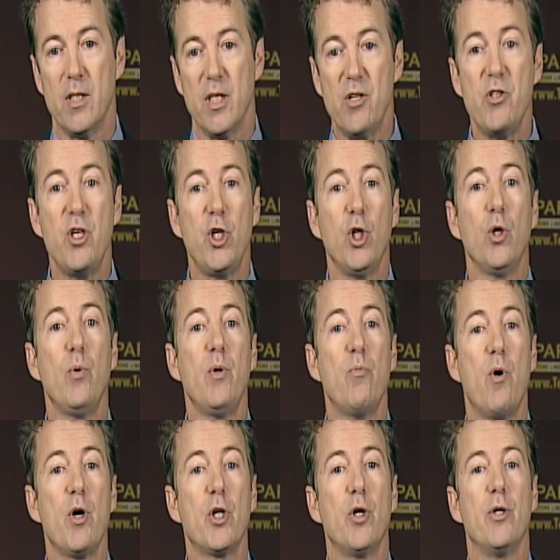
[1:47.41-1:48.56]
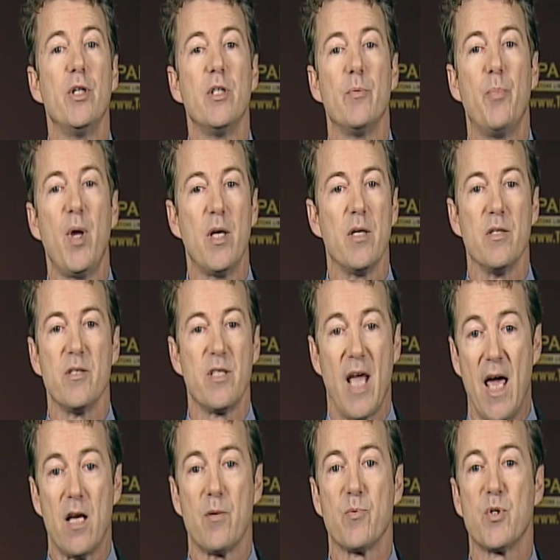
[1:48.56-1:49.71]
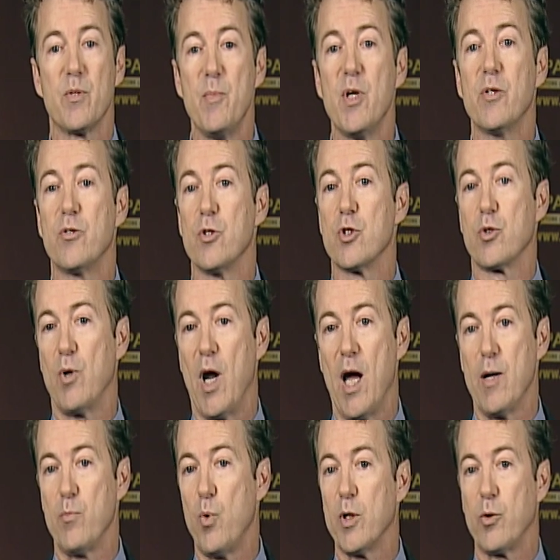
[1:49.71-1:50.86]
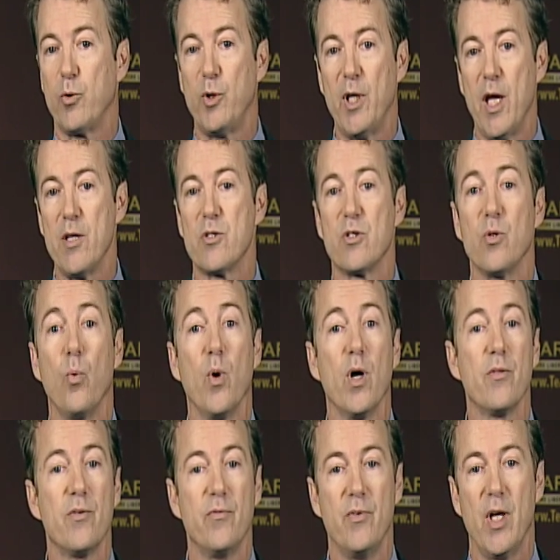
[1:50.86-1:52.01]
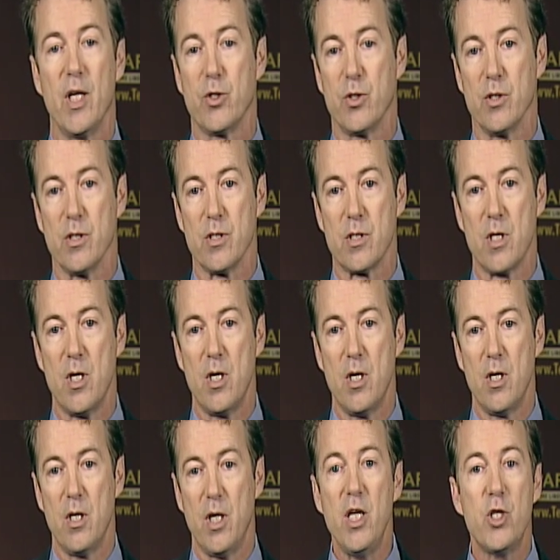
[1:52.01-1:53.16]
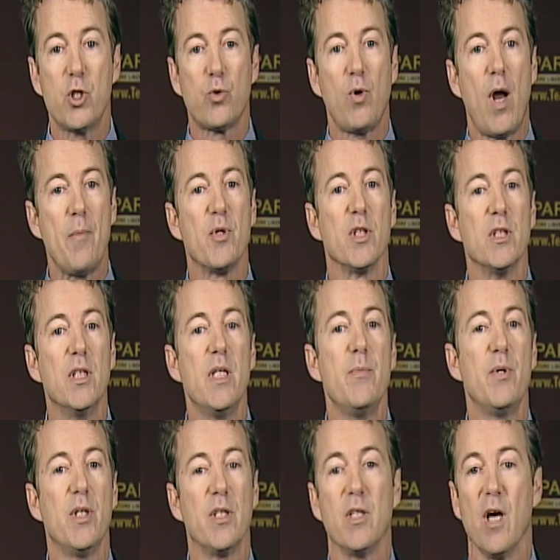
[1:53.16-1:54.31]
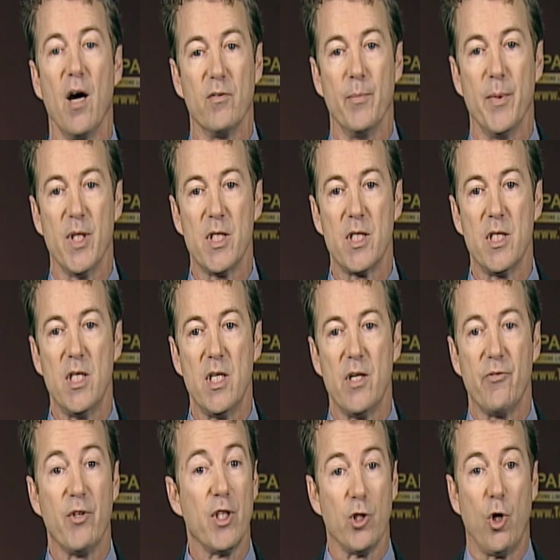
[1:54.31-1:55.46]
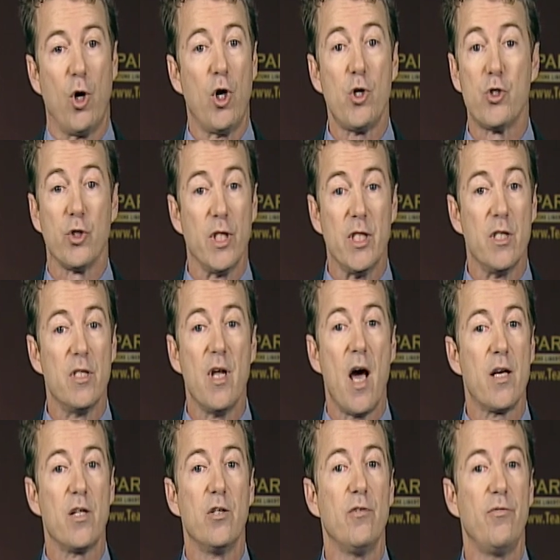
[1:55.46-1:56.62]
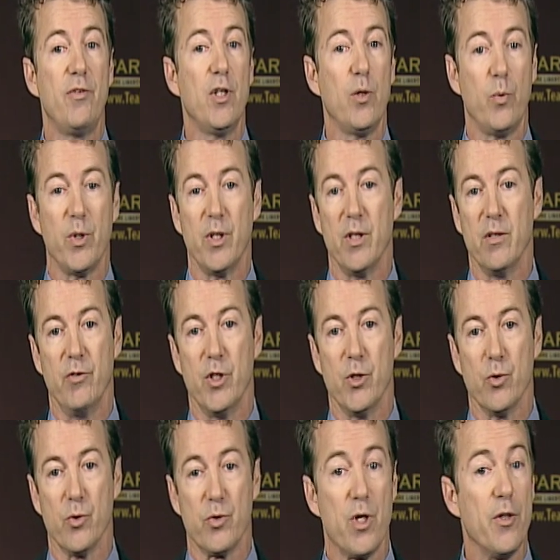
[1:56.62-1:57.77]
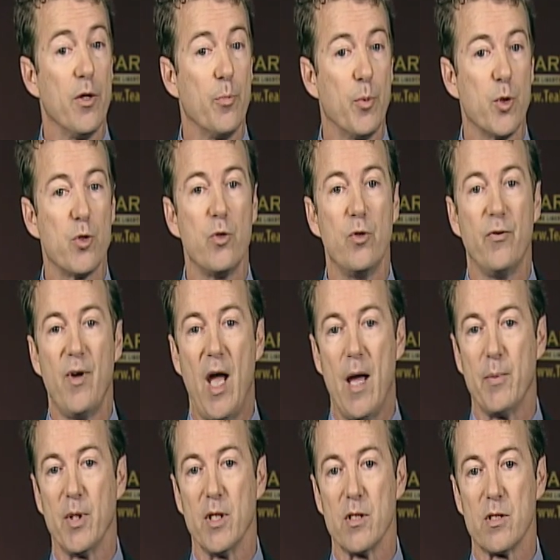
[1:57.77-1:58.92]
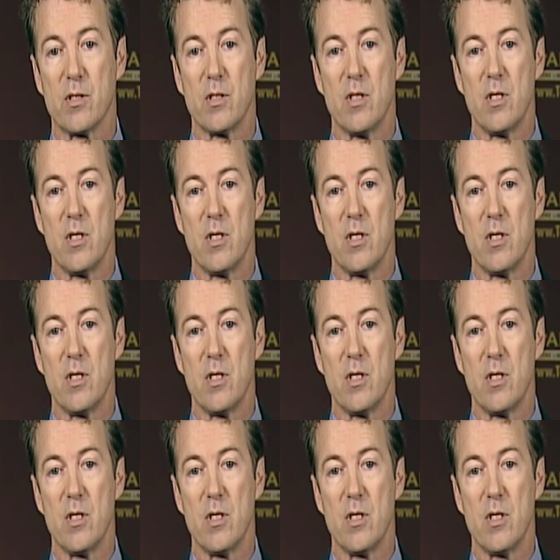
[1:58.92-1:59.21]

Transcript: In the year we won our independence, Adam Smith described what creates the wealth of nations. He described a limited government that largely did not interfere with individuals in their pursuit of happiness.